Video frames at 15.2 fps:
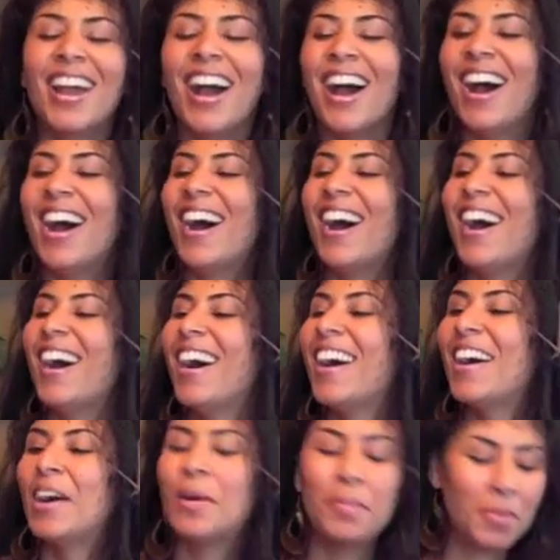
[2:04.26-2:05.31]

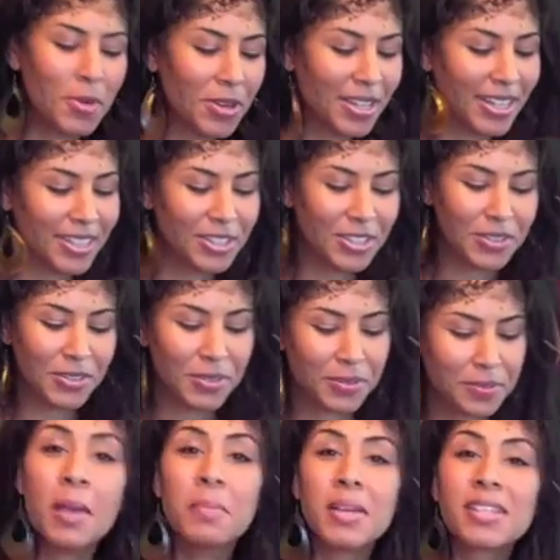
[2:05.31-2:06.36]
Ah, morning dew.
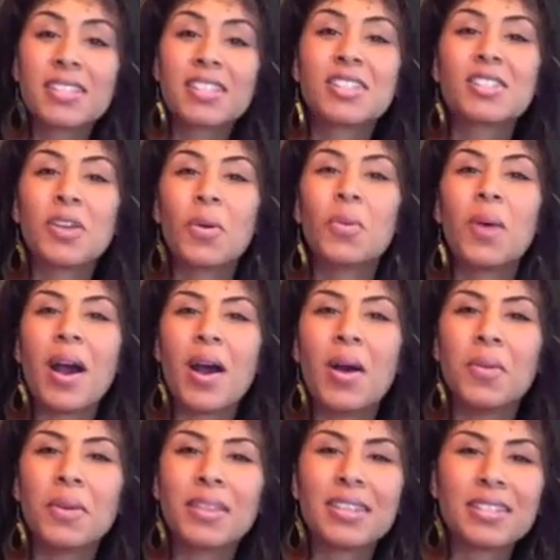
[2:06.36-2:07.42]
Mixes so
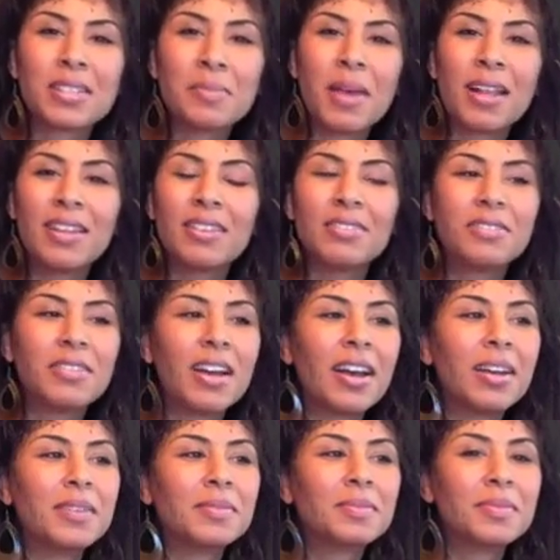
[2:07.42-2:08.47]
well with the smell of
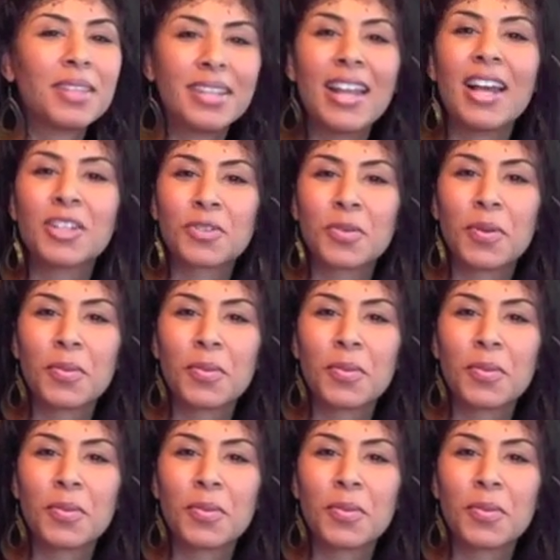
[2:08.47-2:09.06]
the natural